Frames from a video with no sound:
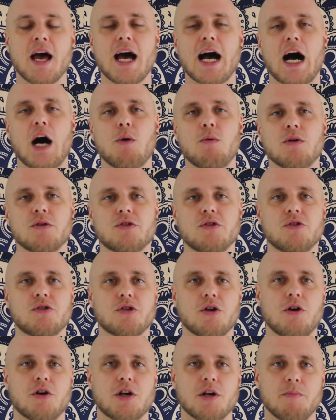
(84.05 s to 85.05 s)
I want to
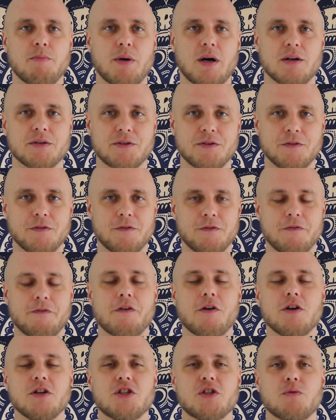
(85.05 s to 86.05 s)
talk about the
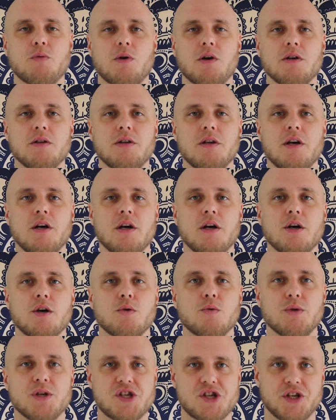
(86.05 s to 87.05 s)
first one,
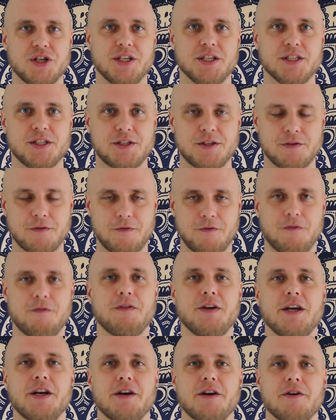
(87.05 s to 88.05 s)
which is
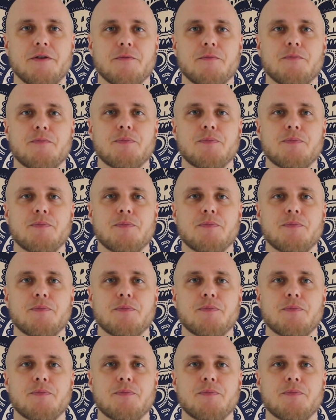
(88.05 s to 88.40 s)
fear.